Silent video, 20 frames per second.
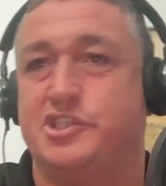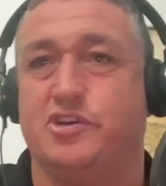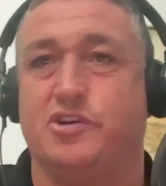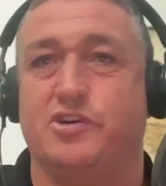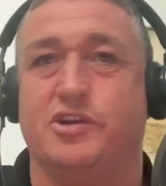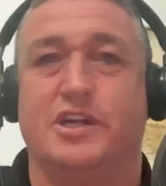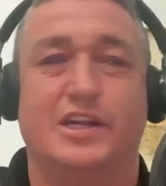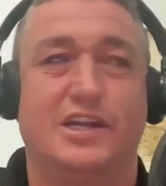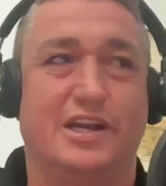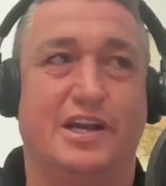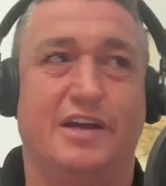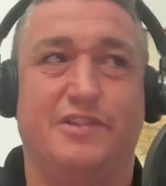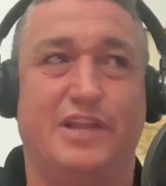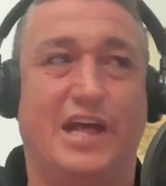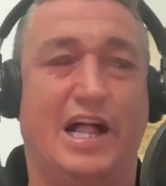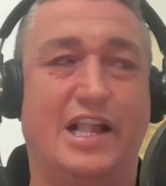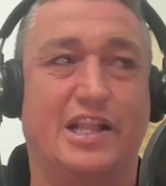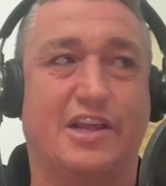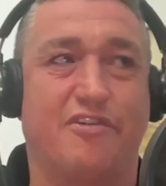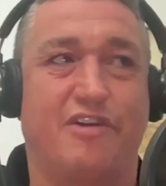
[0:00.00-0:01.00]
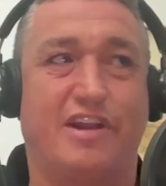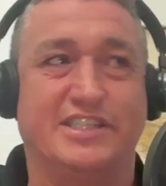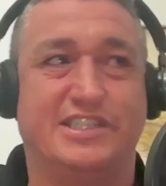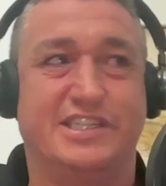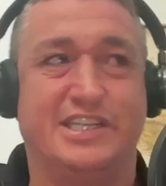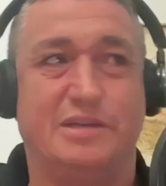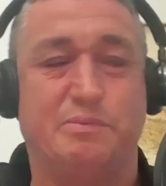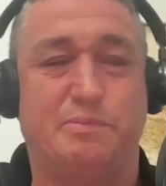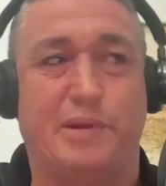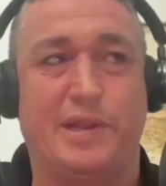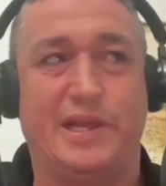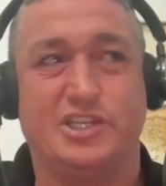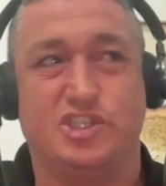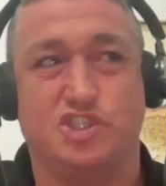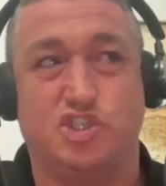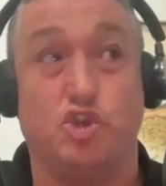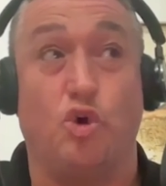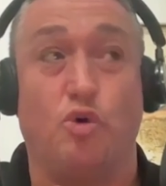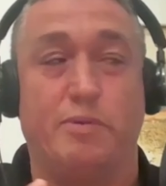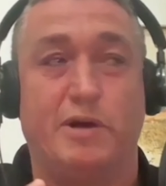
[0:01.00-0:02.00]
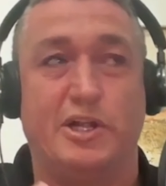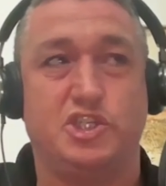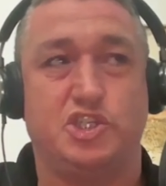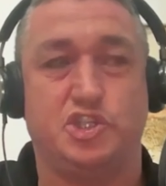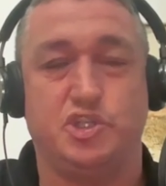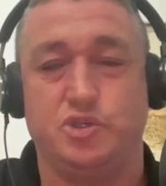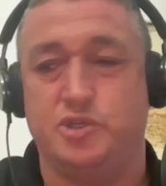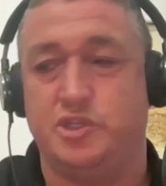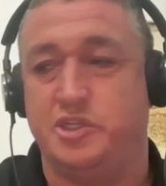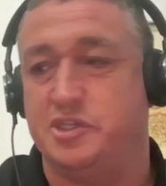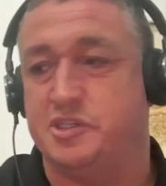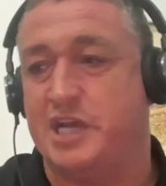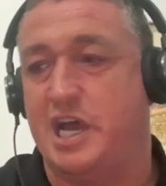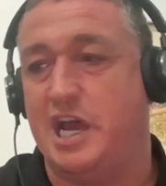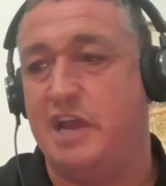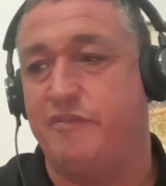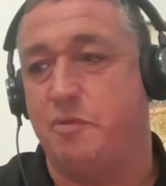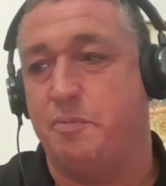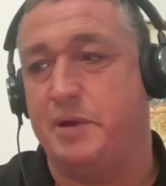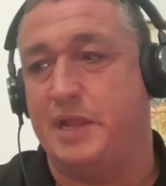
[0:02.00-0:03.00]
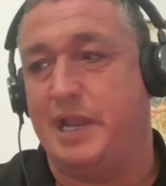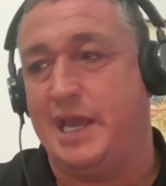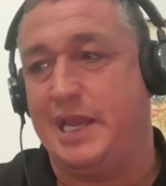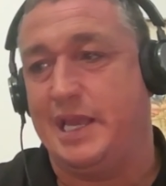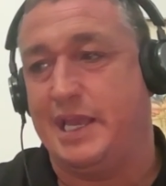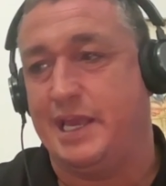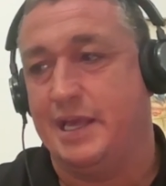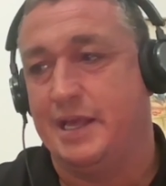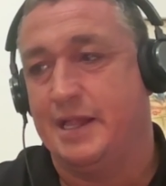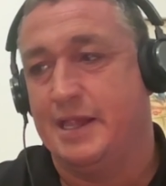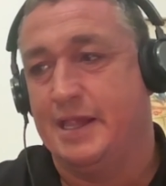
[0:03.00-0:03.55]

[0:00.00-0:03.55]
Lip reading: or Alcaraz didn't play so much juniors either. But like,